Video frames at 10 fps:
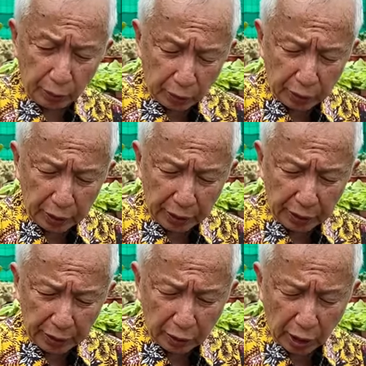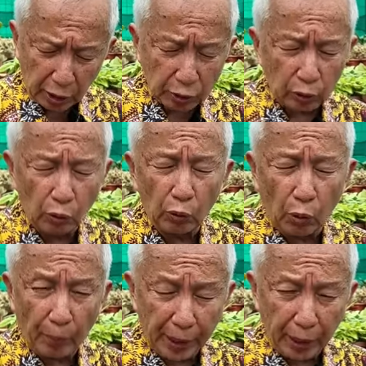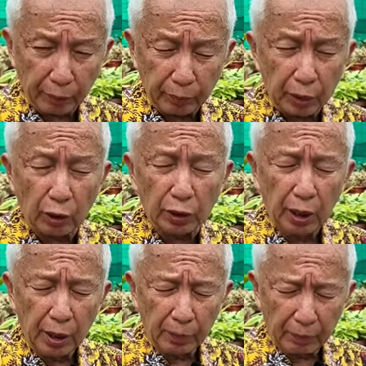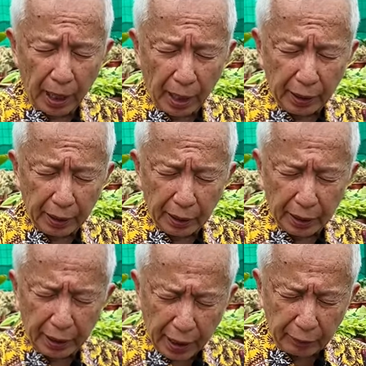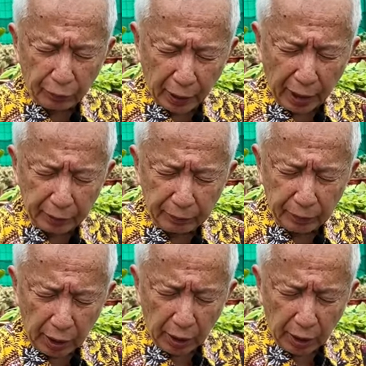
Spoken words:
producing this glucomannan, because my late friend,